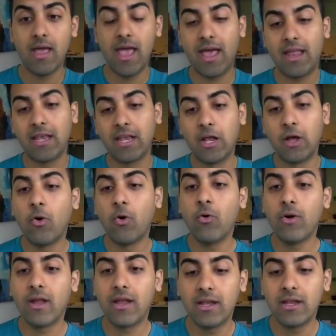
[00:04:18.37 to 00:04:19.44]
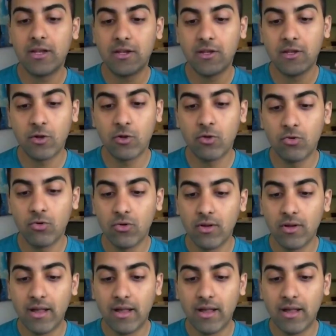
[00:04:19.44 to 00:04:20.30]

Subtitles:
and go into